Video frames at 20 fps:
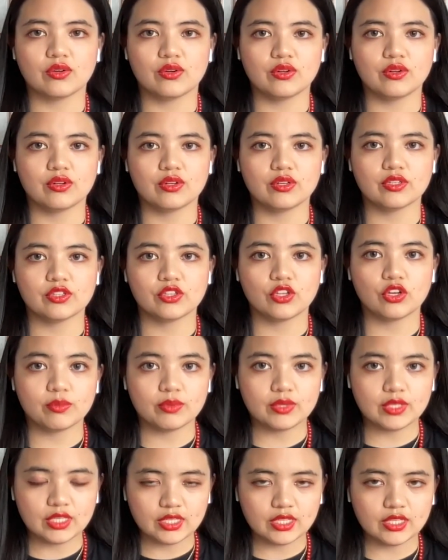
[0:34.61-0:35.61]
all
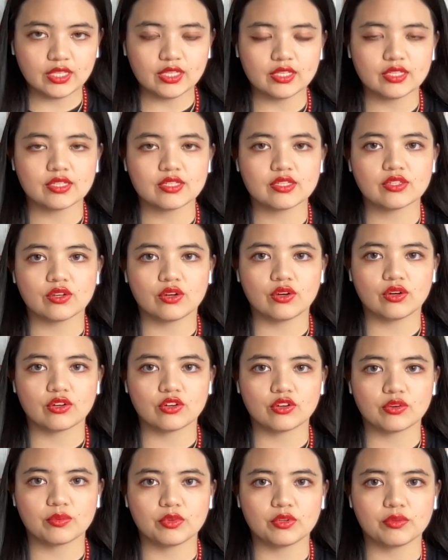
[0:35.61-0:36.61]
nominees,
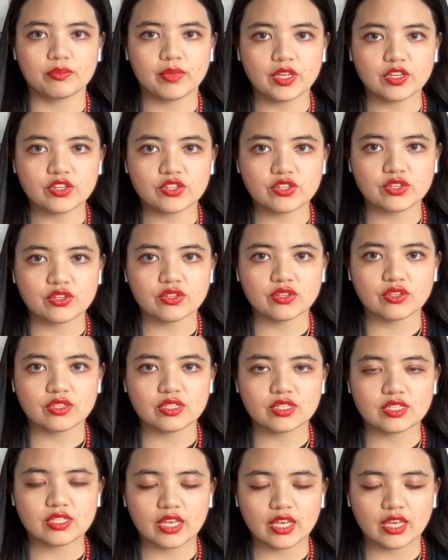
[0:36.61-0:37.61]
honorable
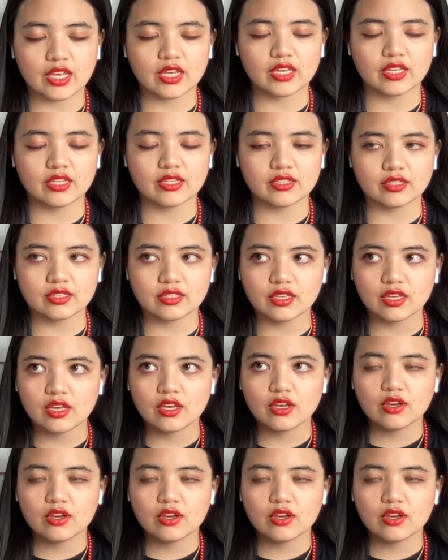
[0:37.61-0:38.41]
mentions, and